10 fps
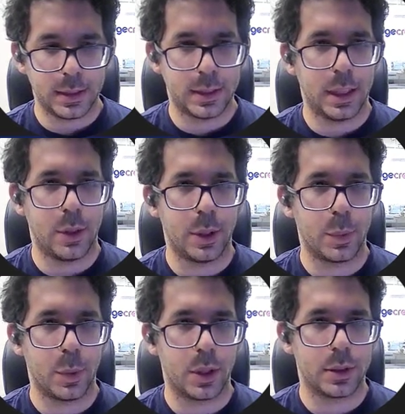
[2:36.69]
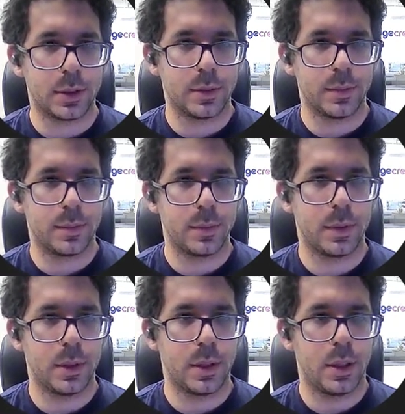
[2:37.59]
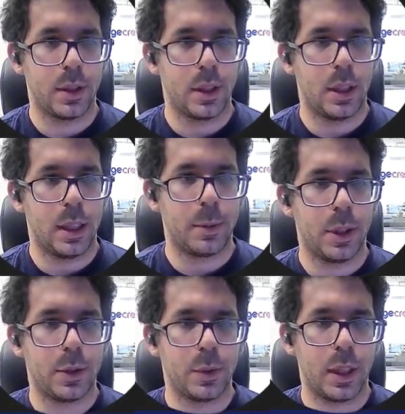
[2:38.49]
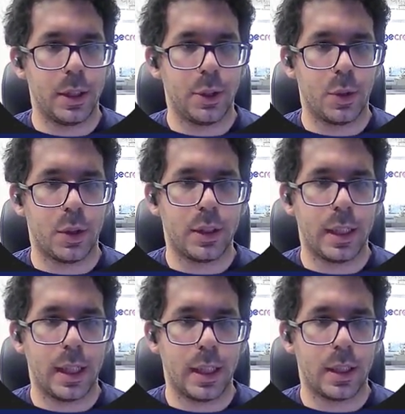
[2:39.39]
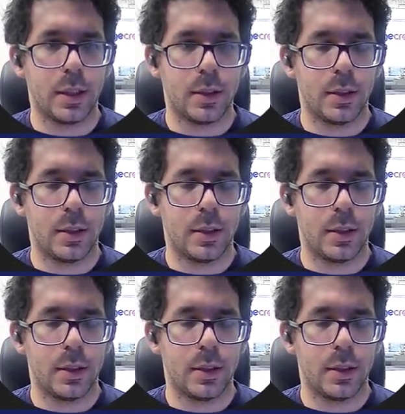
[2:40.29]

and see how it works. I'm going to run your tag